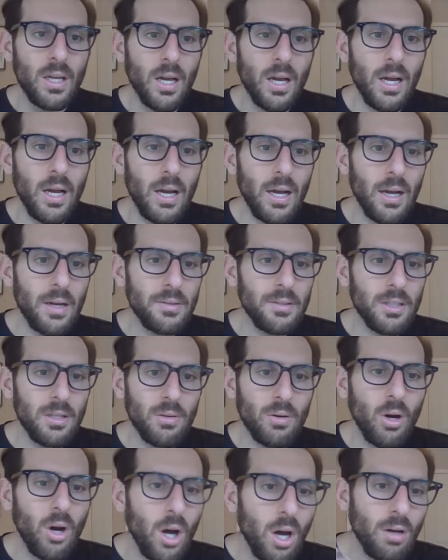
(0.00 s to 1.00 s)
Uh, you
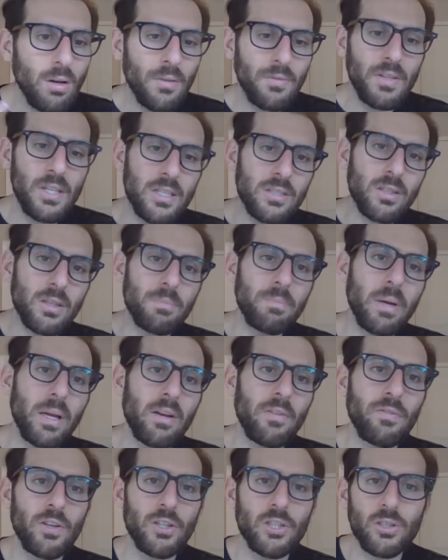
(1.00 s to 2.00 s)
know, all of these are
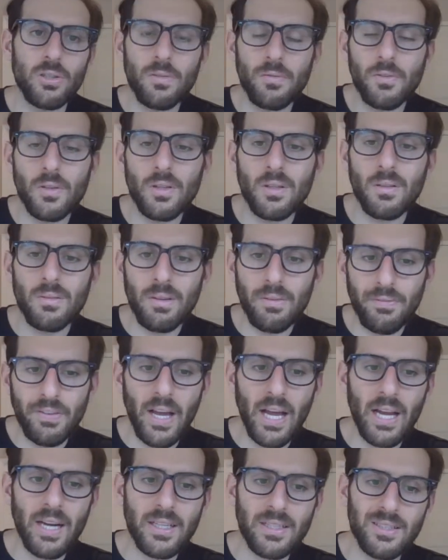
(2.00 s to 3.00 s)
beneficial for the
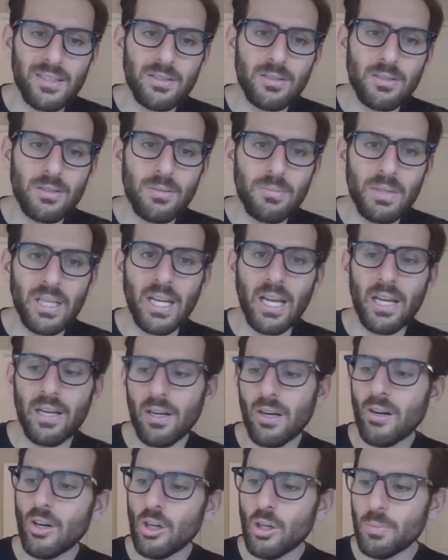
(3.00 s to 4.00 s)
lymphatic system. Again,
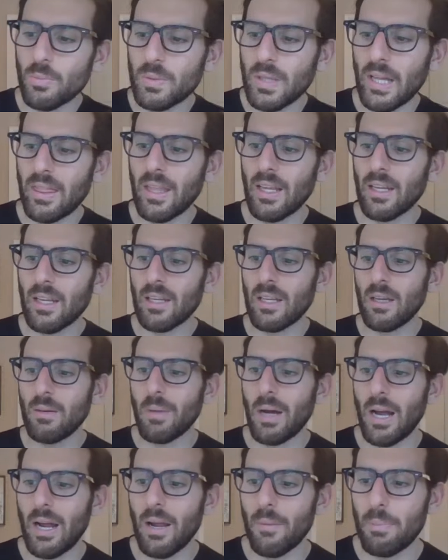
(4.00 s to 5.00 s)
herbs, I think, in
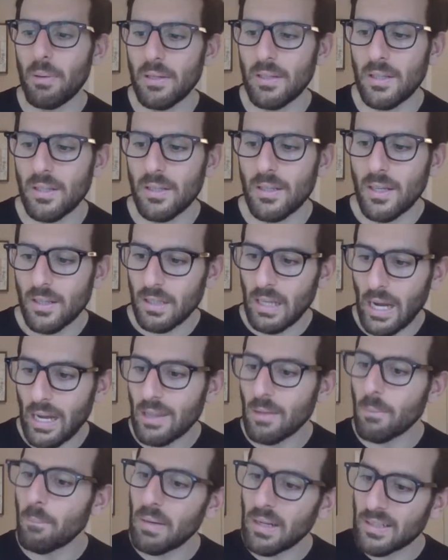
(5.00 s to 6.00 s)
my opinion, yeah,
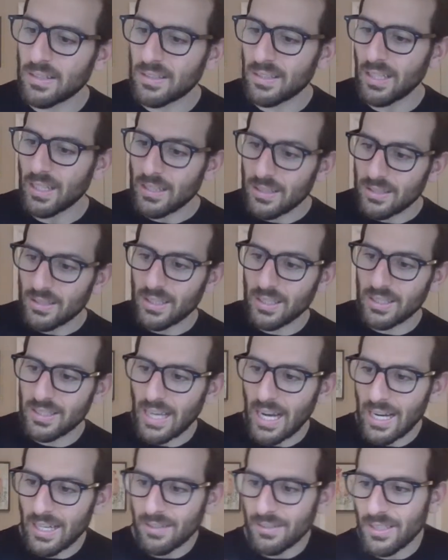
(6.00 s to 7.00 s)
the big six,
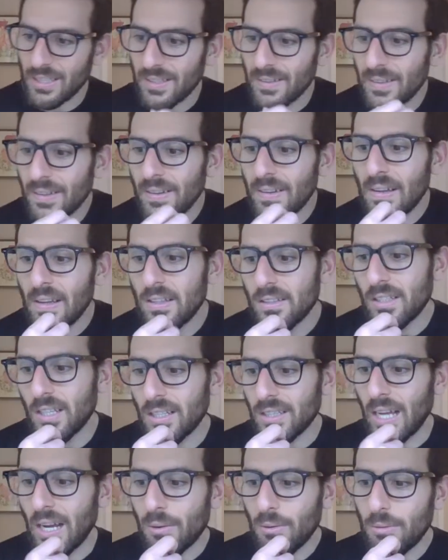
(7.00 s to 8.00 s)
exactly. Yeah,
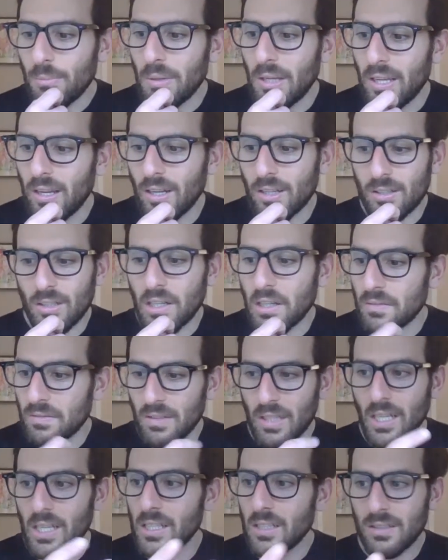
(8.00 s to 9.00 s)
that would be a, a
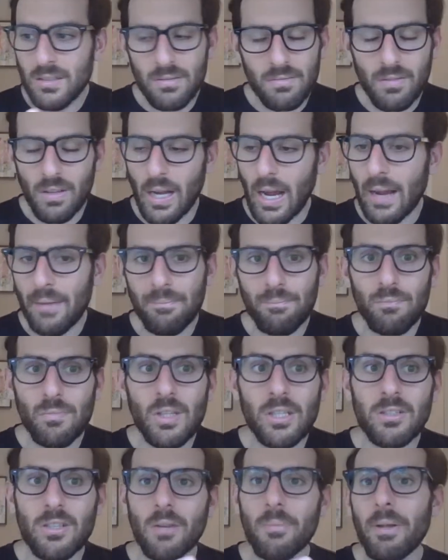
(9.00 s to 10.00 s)
he. I
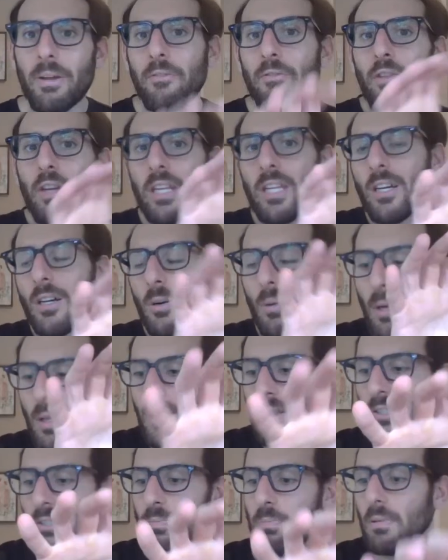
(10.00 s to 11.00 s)
there's going to be a video
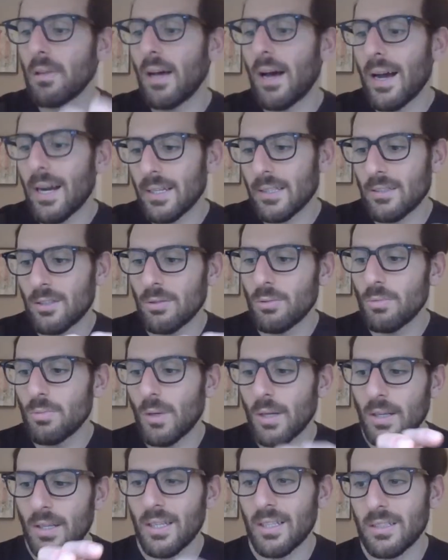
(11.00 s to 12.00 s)
in this blog to
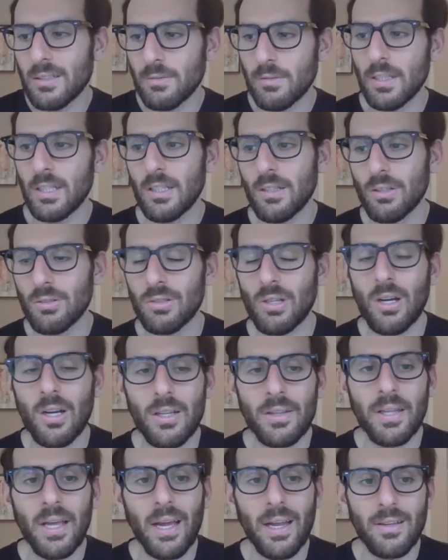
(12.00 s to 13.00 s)
one of his videos
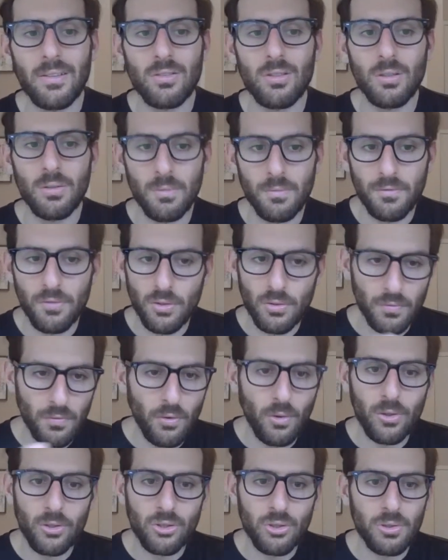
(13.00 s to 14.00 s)
on that. So for
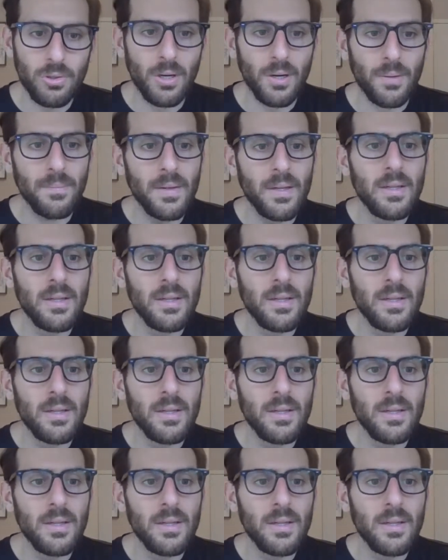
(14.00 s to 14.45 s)
for sure.